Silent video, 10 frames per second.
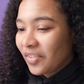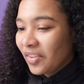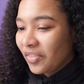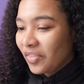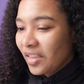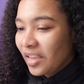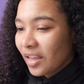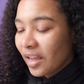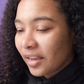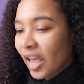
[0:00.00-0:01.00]
is the
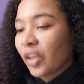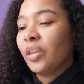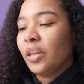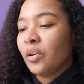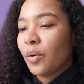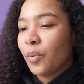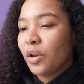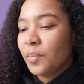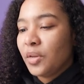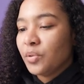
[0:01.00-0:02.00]
calculator that we're
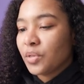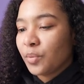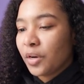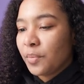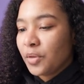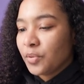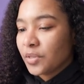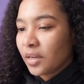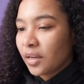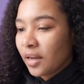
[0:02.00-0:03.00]
going to be using. We're going to be
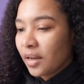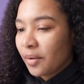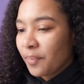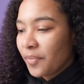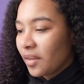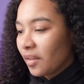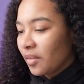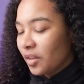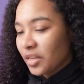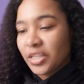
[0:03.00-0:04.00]
using
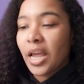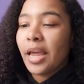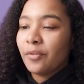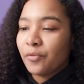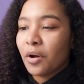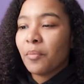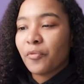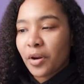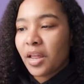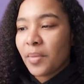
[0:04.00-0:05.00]
the design from
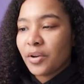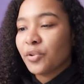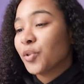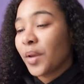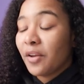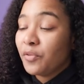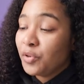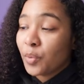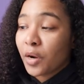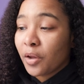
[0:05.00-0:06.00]
Frontend Mentor. So again, if you
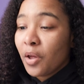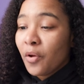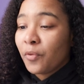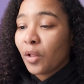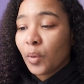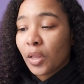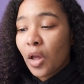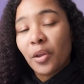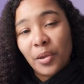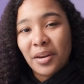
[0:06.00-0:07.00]
do want to follow
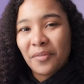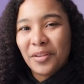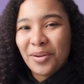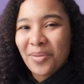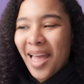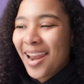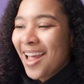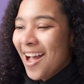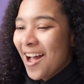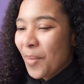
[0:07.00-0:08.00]
along, you can definitely do that.
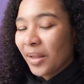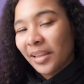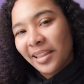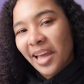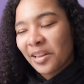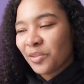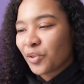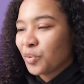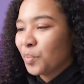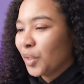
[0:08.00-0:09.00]
I'll link that in the
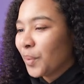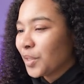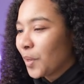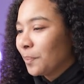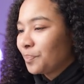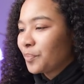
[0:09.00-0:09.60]
description below as well.